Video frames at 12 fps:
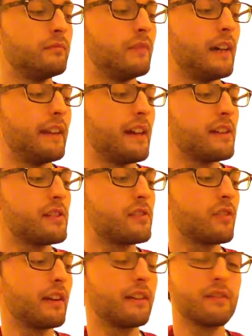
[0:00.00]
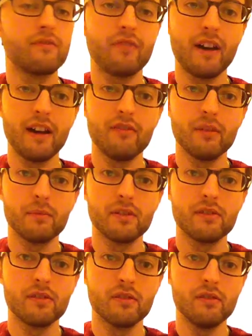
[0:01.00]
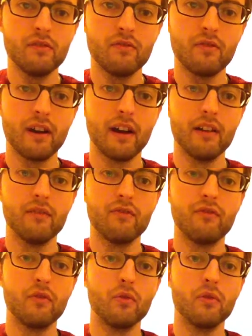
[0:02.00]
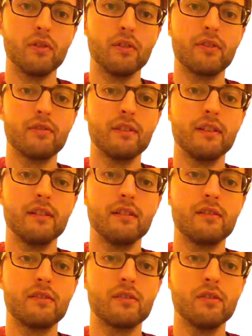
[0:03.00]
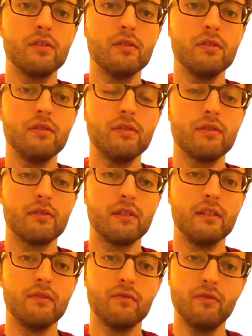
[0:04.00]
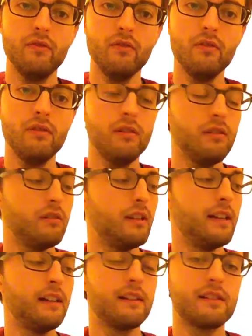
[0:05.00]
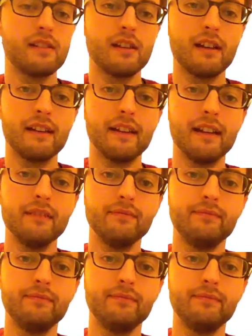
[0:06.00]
And that's strings 5 up to 2, 5, 4, 3, 2, 3, 4, C add 9.